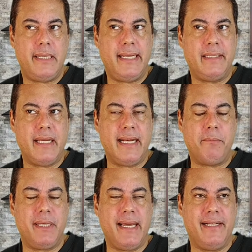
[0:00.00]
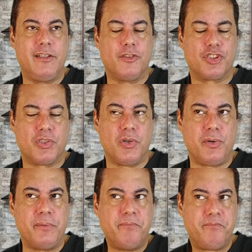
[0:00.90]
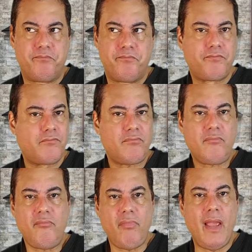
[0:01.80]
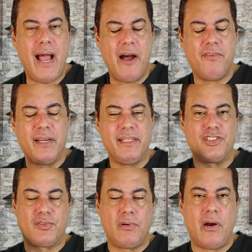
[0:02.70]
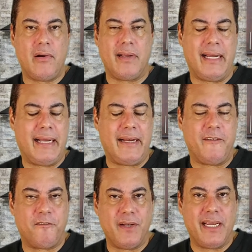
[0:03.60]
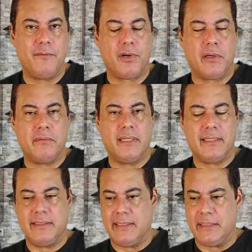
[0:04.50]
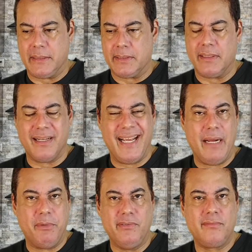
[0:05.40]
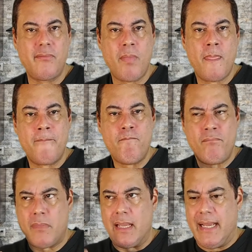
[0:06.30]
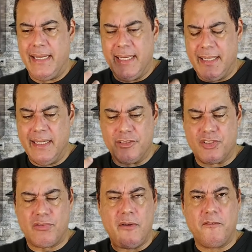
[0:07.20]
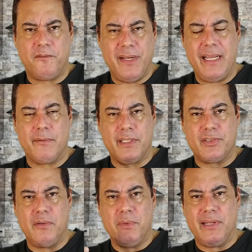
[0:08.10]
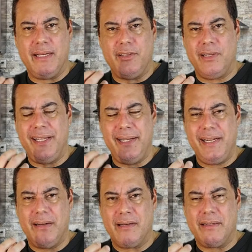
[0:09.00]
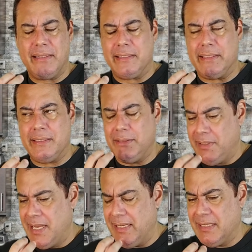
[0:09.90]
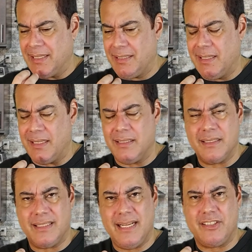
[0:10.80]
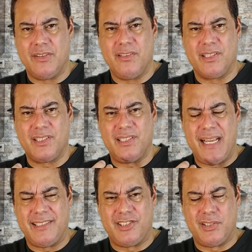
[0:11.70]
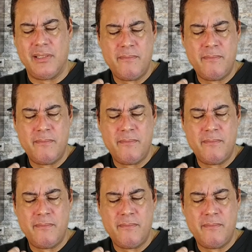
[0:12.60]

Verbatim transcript: And then I'm getting also a very strong uh, flavor of the, the, the lemon. I'm getting a strong flavor. It's almost like you're eating on a, uh, you're getting the, the, the taste of the zest,